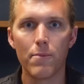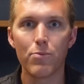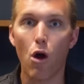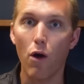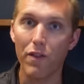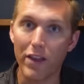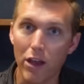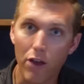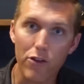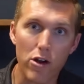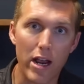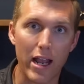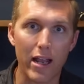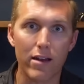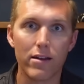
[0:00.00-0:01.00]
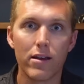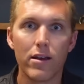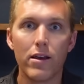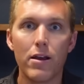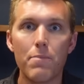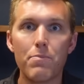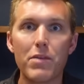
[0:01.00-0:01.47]
On the other hand,
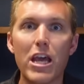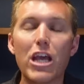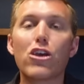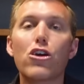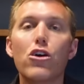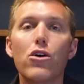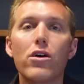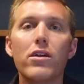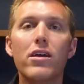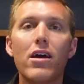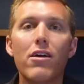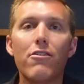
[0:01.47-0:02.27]
it could